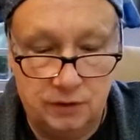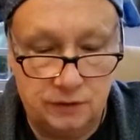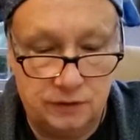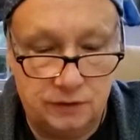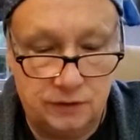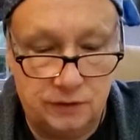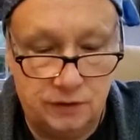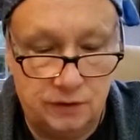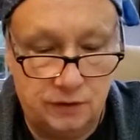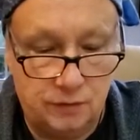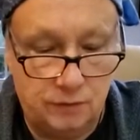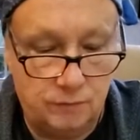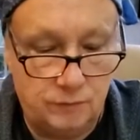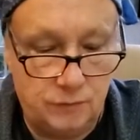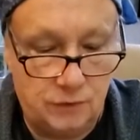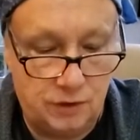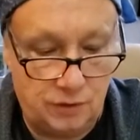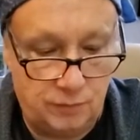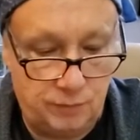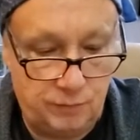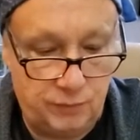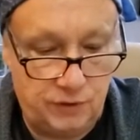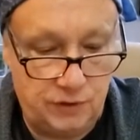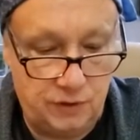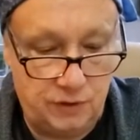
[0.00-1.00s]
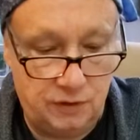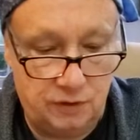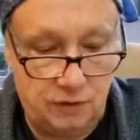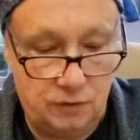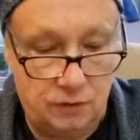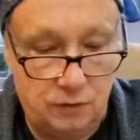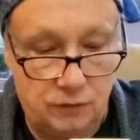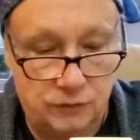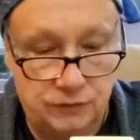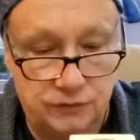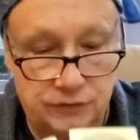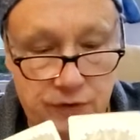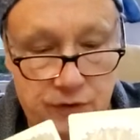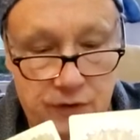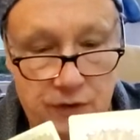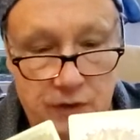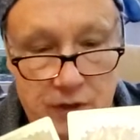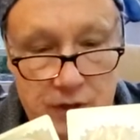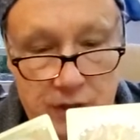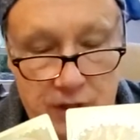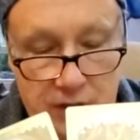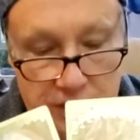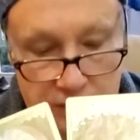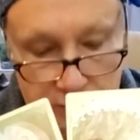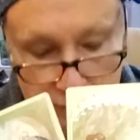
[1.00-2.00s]
10 of Pentacles,
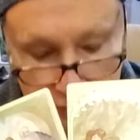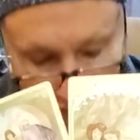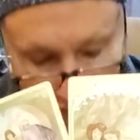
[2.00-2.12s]
and